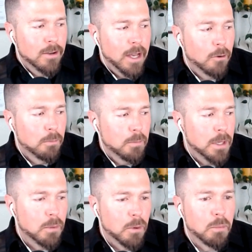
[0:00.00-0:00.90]
like
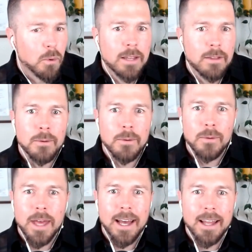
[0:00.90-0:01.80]
oh, i just want that
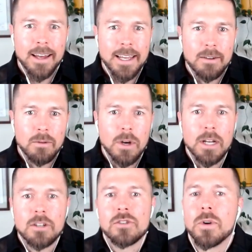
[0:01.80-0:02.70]
alone time like
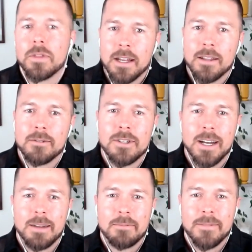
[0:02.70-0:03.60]
i'm very curious
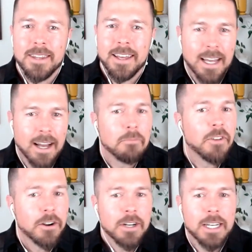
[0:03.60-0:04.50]
because we get that
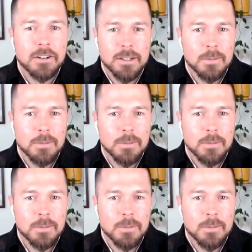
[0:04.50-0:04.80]
as well